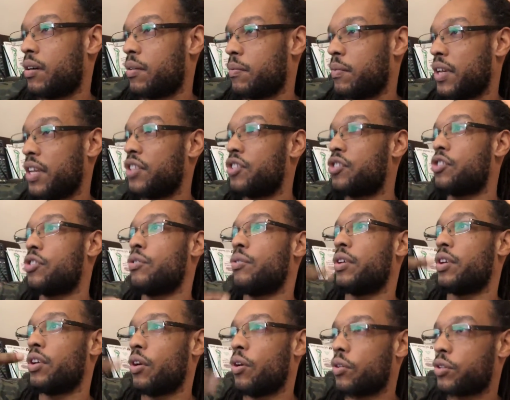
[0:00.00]
into
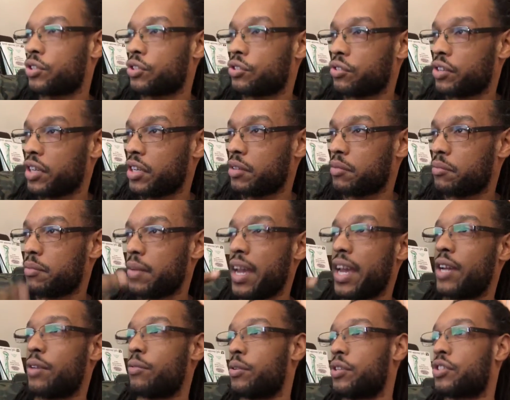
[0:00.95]
an oak tree.
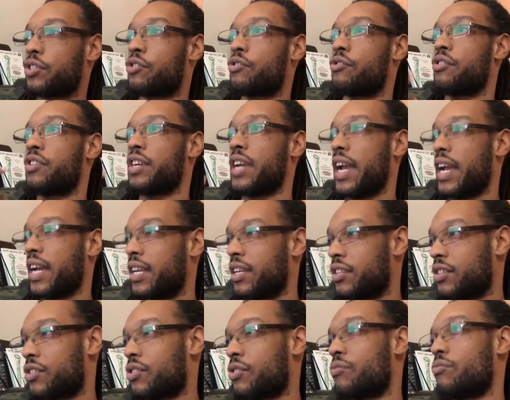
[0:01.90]
Man was
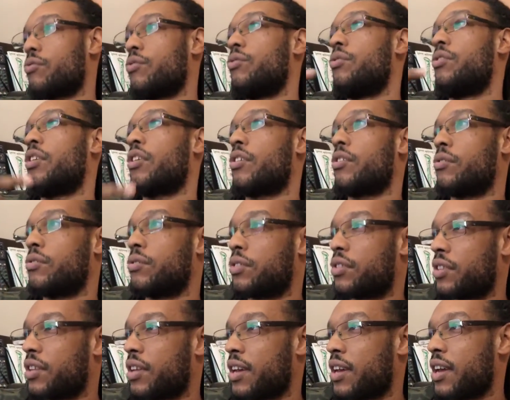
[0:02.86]
created to rule the
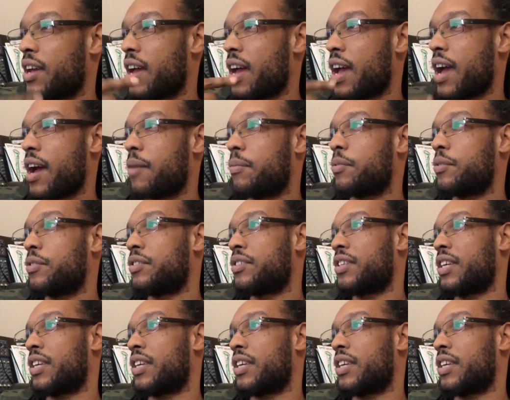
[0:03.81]
earth. Apple